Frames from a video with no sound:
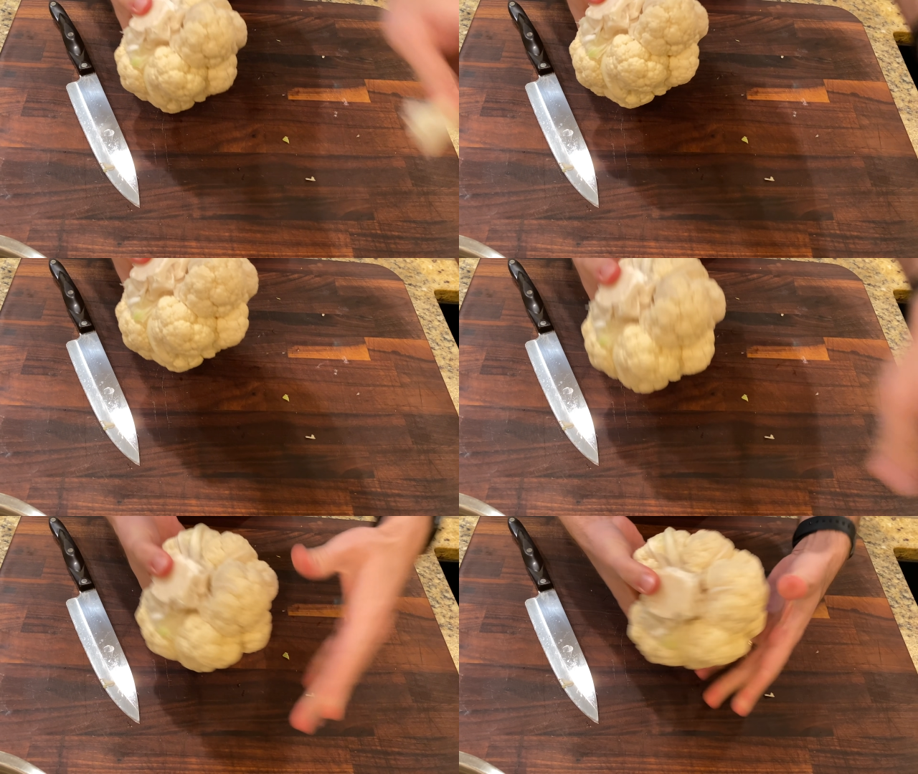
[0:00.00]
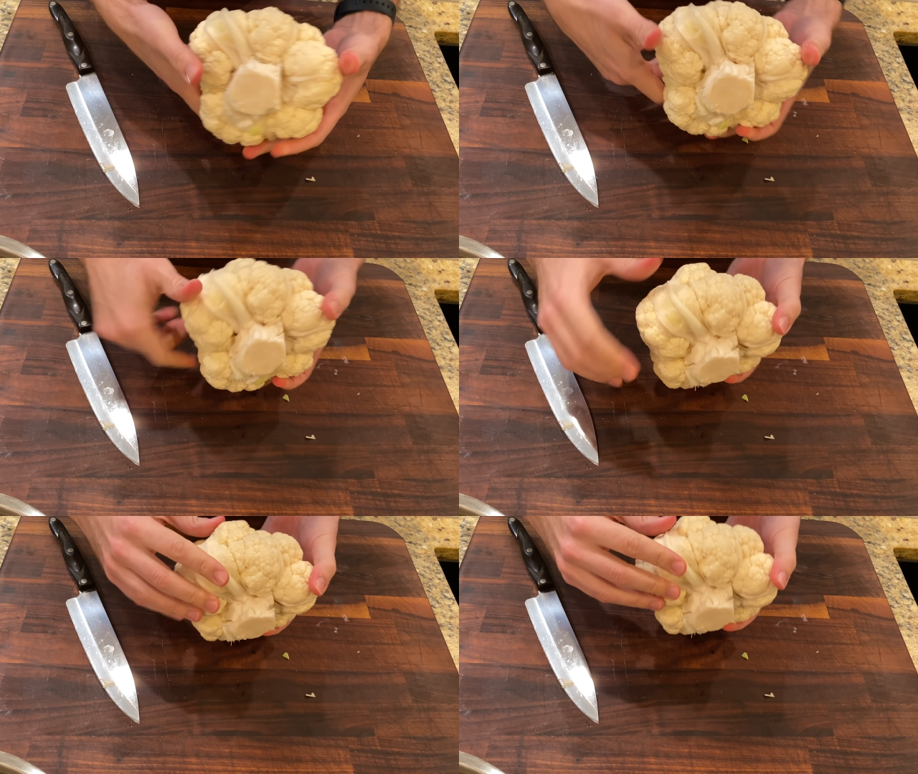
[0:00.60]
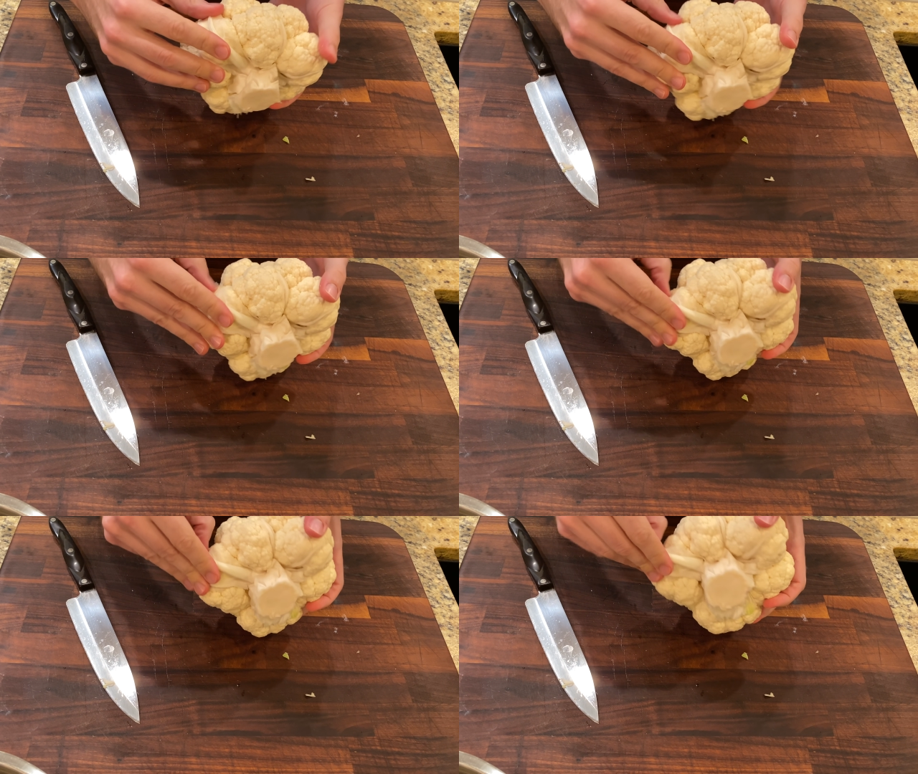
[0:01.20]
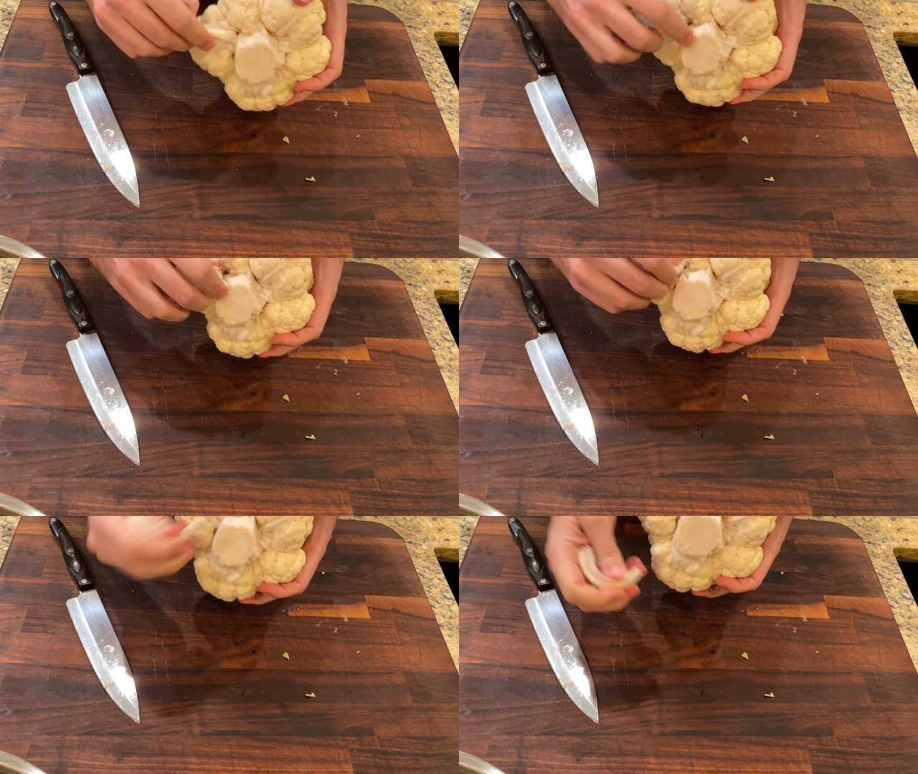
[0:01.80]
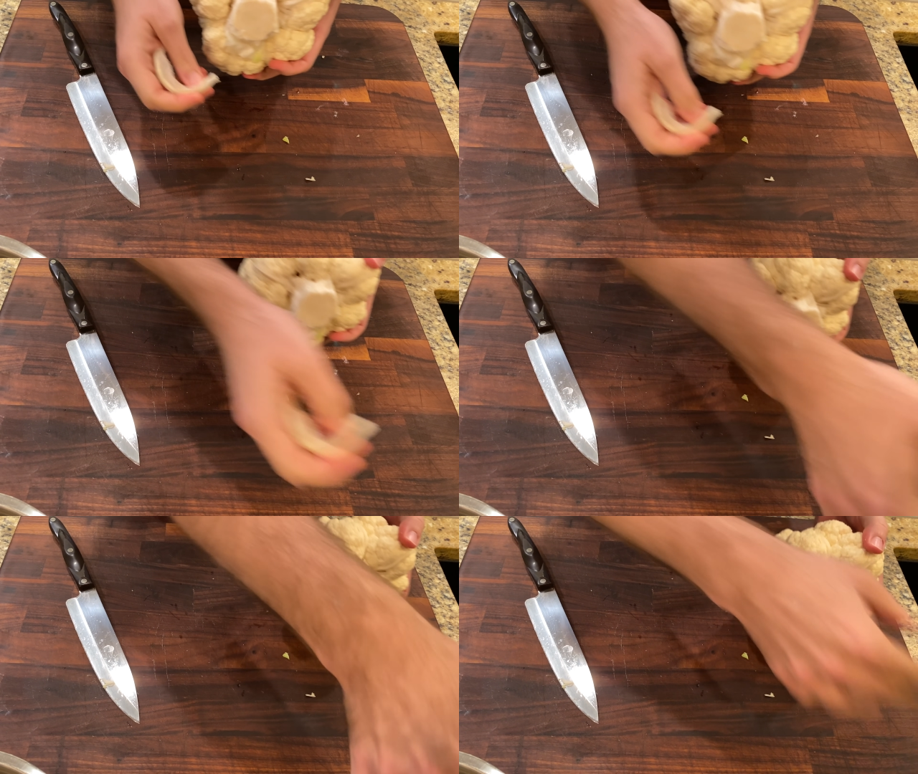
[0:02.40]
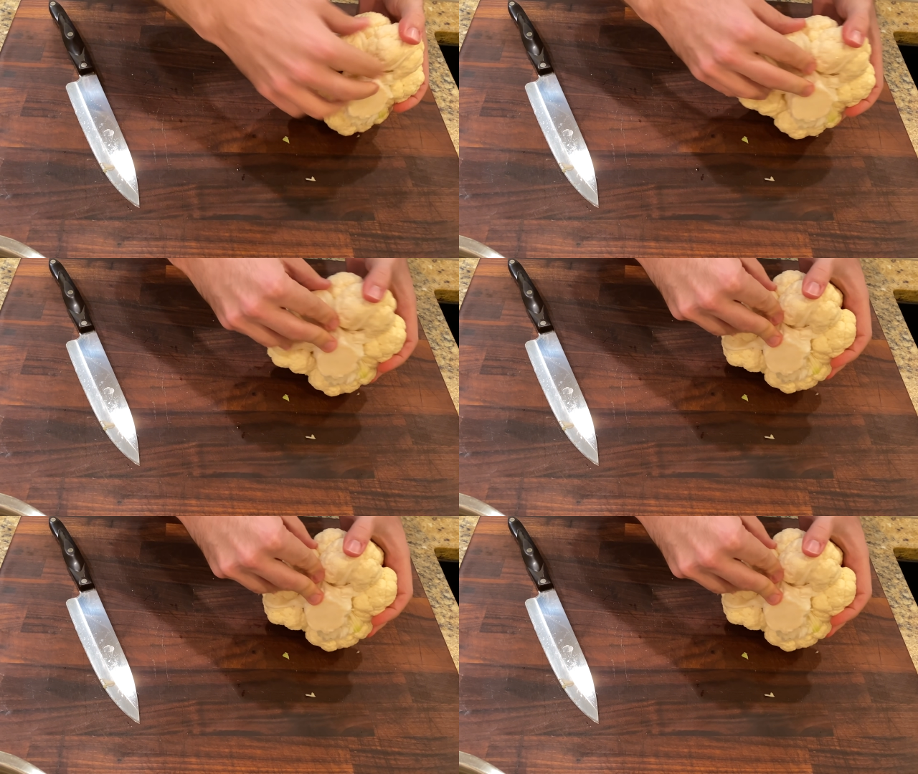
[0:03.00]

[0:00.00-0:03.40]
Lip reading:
Nobody's mouth can be seen.